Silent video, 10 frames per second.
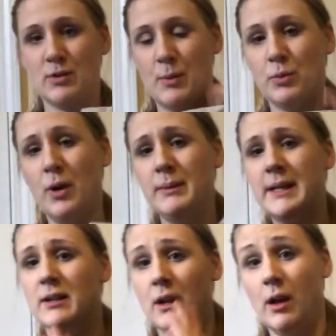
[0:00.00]
So I'm
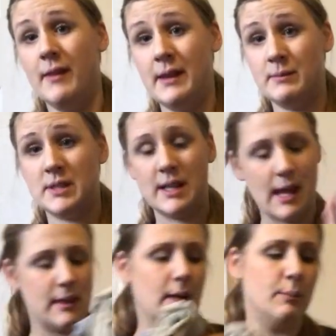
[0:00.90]
probably going to lot them
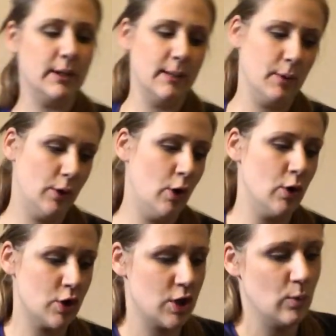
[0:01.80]
together and put them on
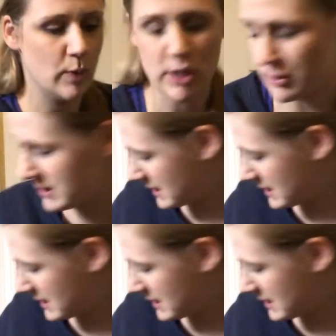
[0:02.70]
auction. We shall